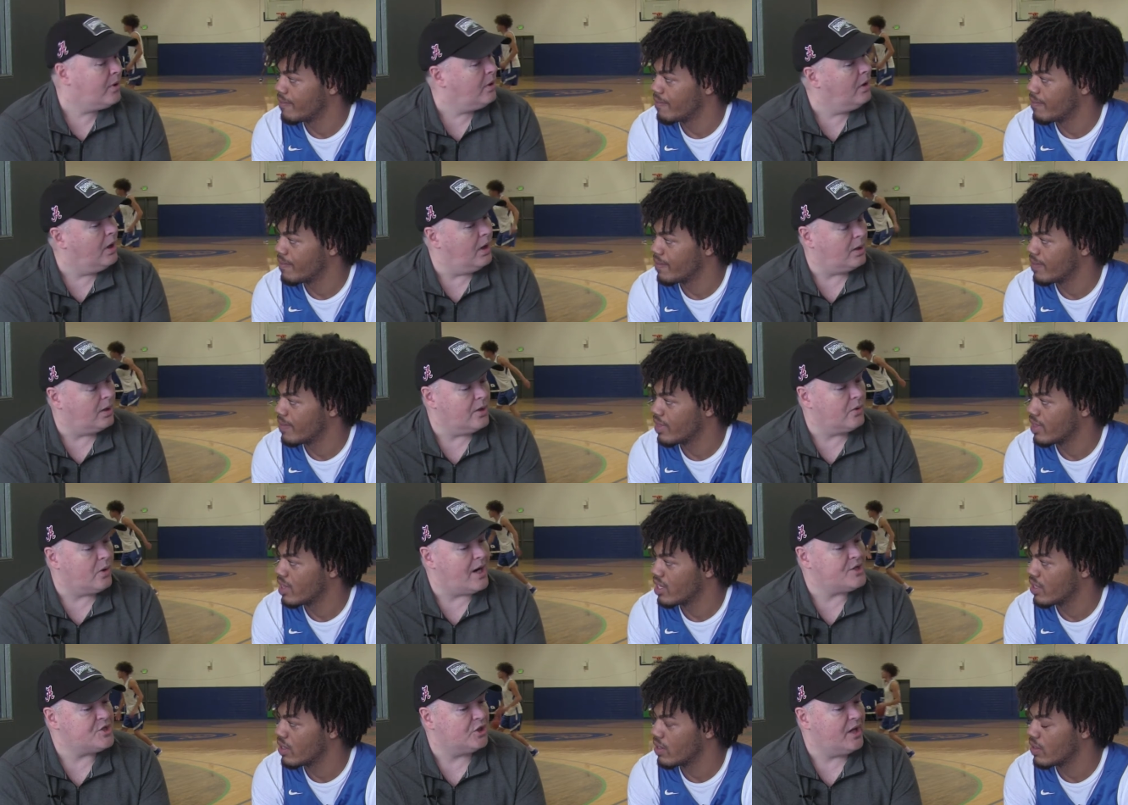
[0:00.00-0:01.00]
Speaker 1: Uh,
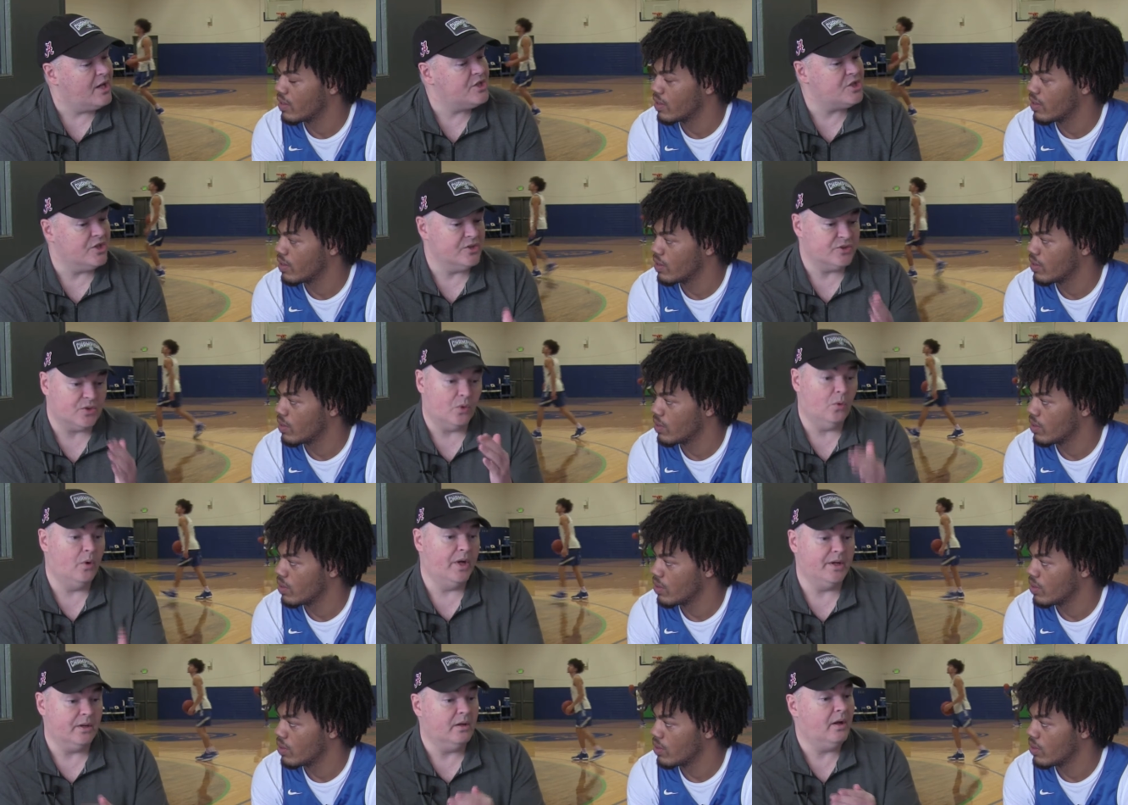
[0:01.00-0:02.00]
congratulations
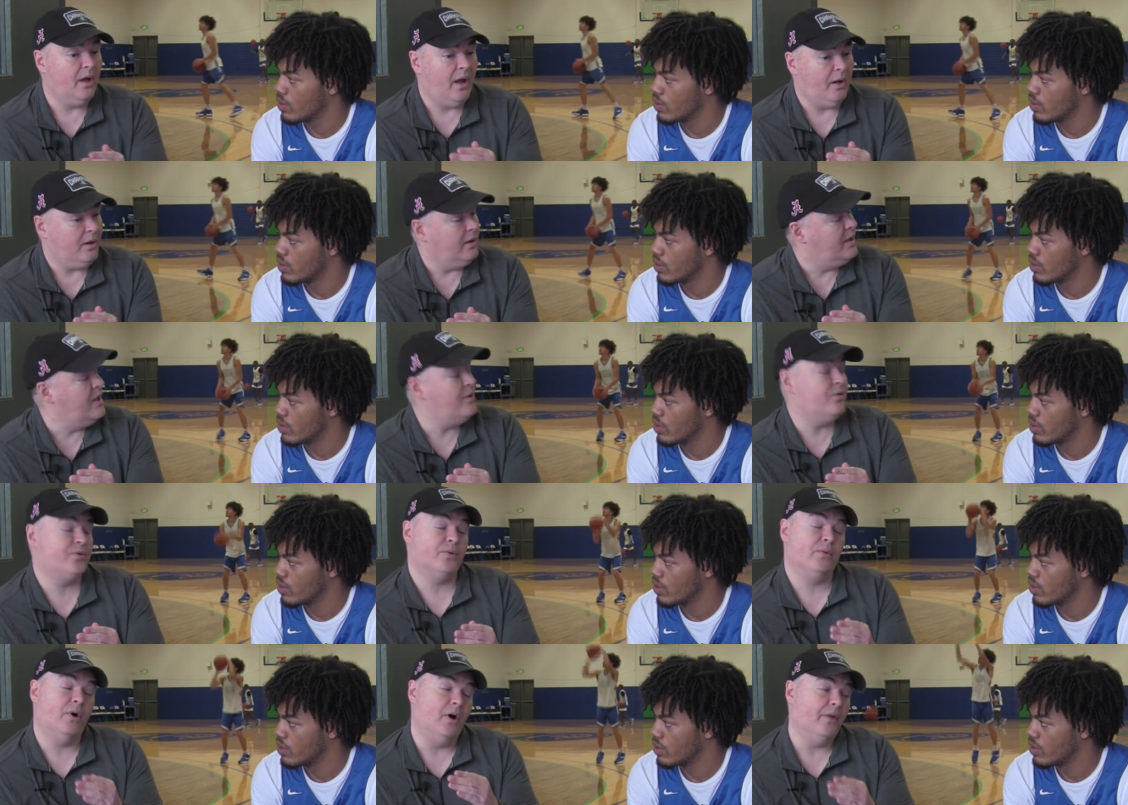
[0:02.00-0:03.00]
on getting
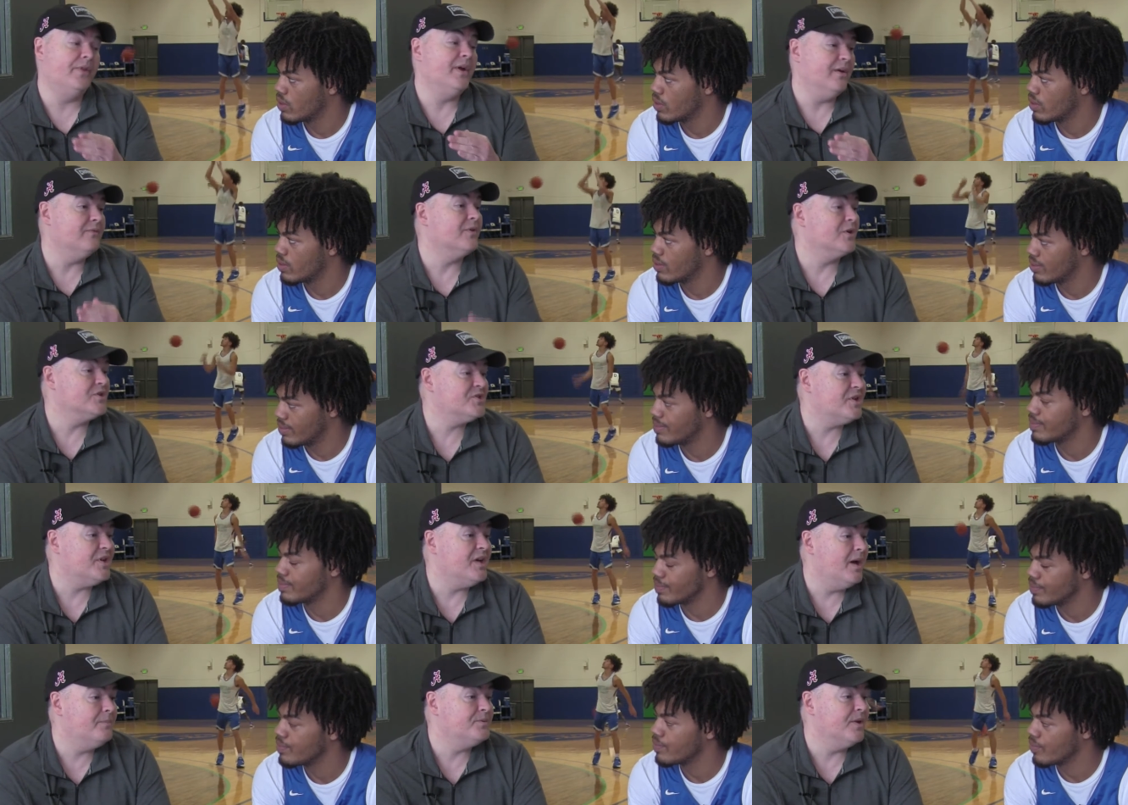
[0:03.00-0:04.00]
through all the adversity
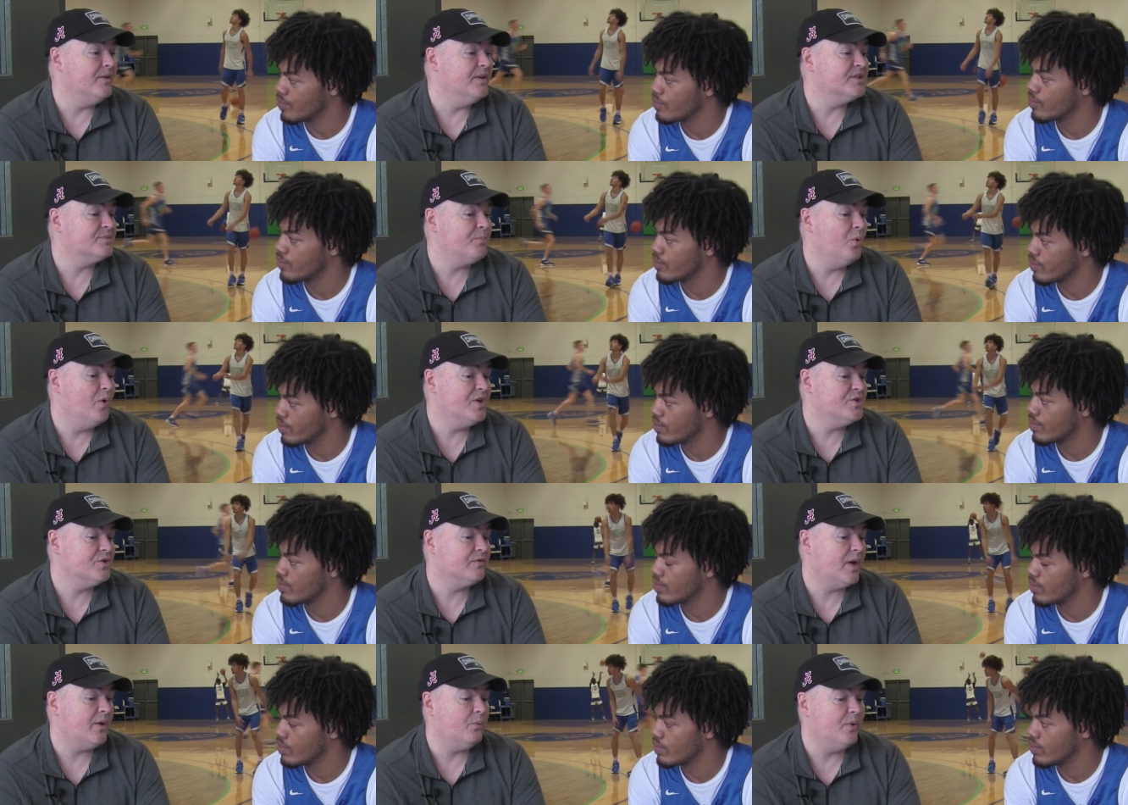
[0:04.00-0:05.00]
up to this point,
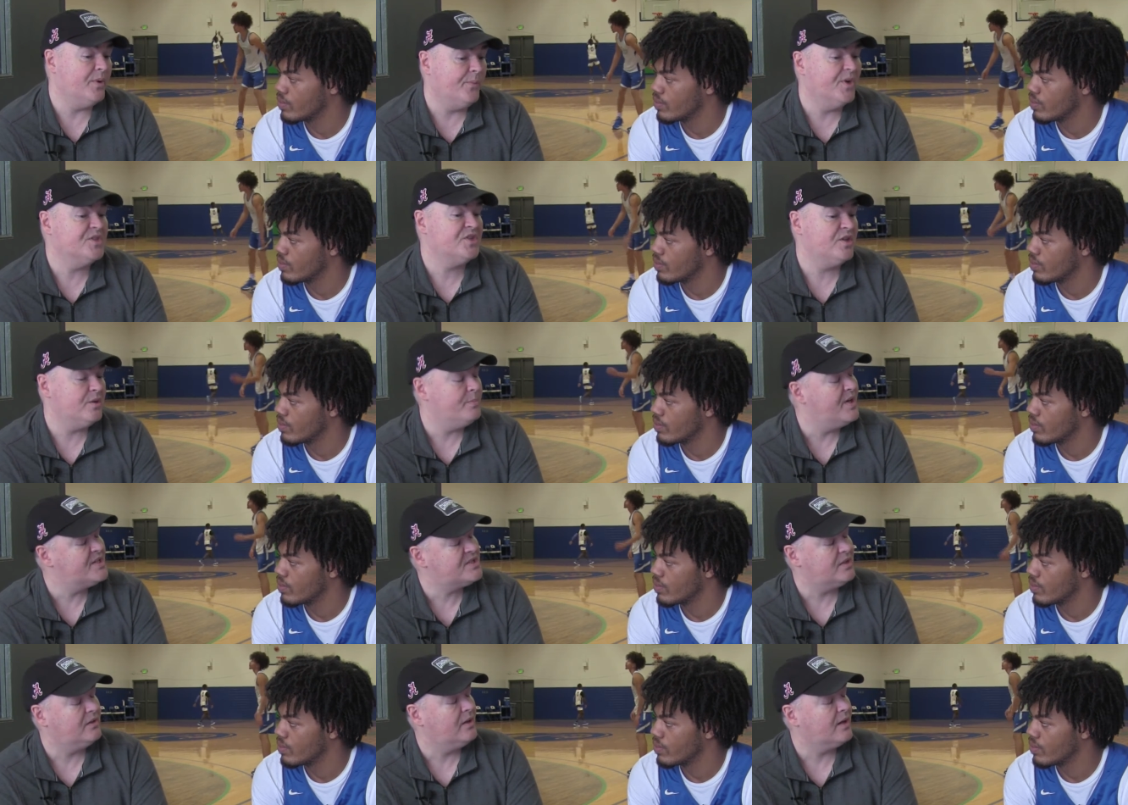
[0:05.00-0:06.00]
Jervae. We wish you the best of